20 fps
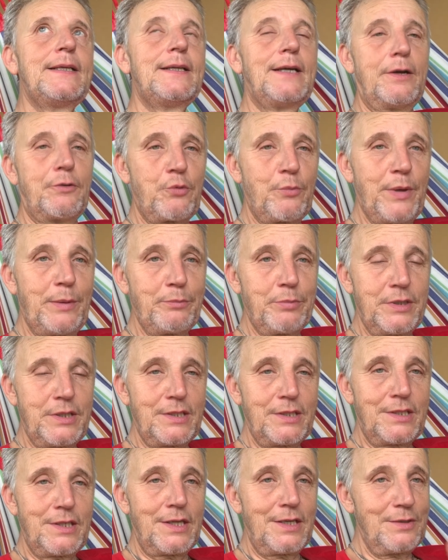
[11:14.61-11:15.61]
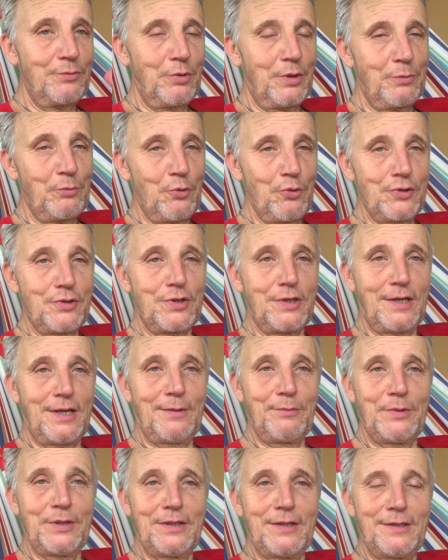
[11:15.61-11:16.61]
I remember the date one more
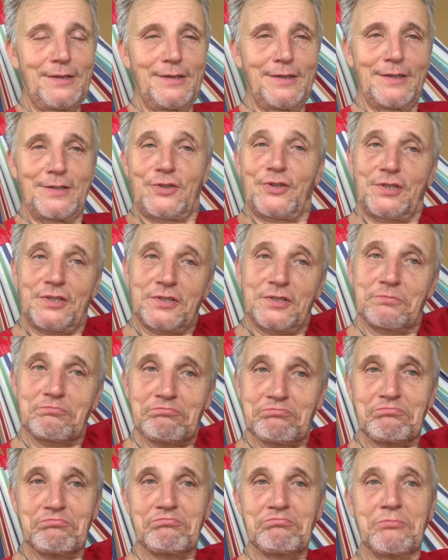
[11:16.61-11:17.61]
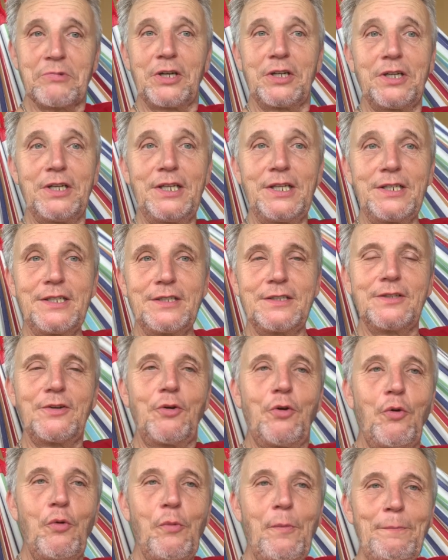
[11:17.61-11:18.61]
time and then I just gonna let it
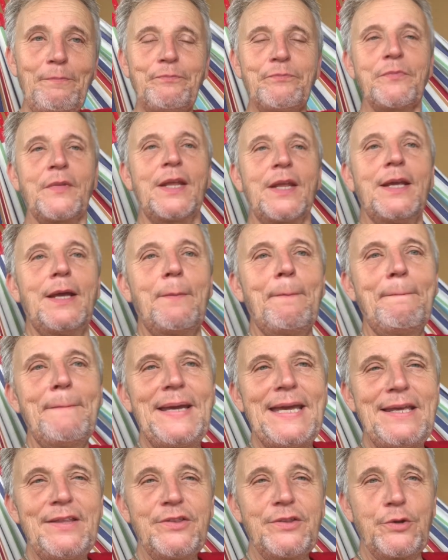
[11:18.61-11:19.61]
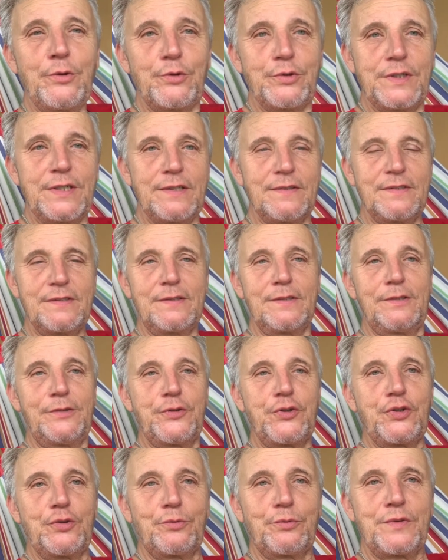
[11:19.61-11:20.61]
go. May 30th till
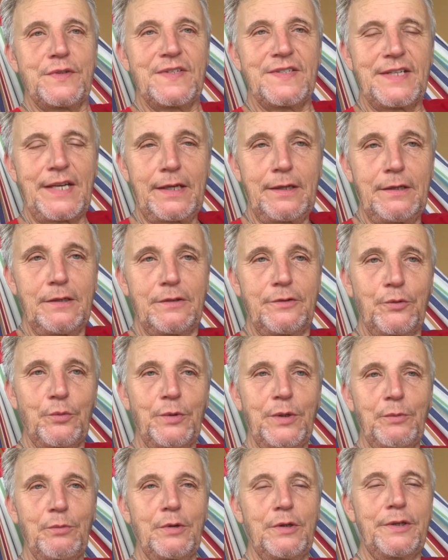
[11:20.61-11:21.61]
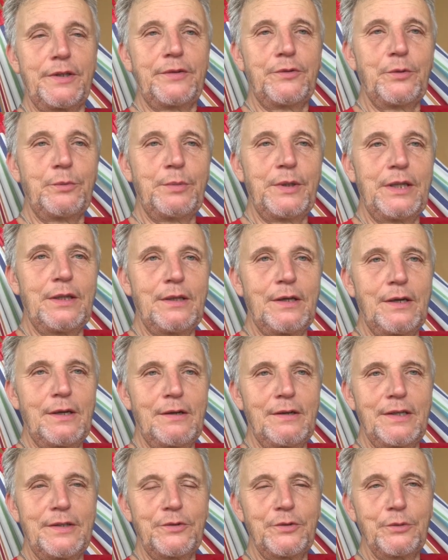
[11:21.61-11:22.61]
June 2nd, we wanted to be
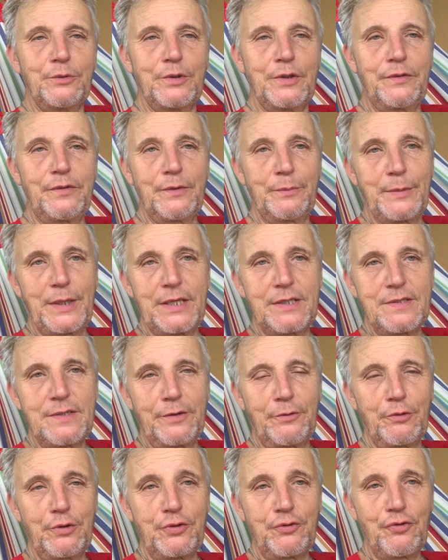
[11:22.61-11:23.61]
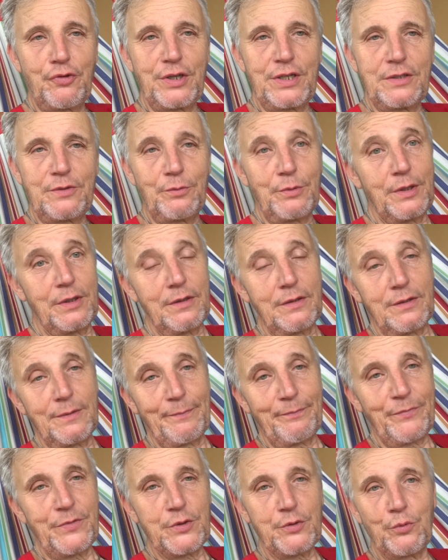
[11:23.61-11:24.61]
there and do this amazing retreat with
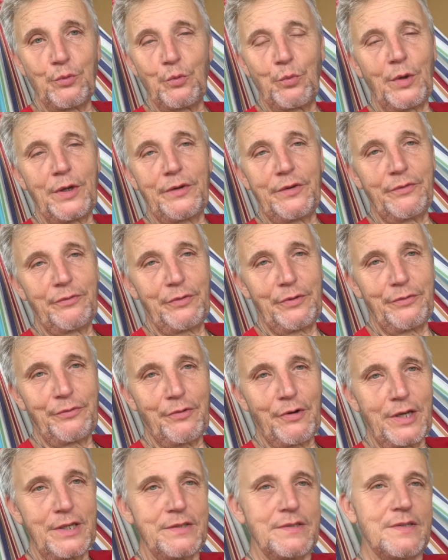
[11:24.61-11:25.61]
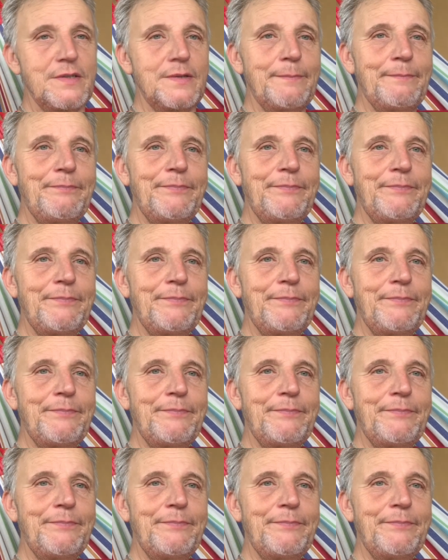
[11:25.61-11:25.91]
two wonderful friends.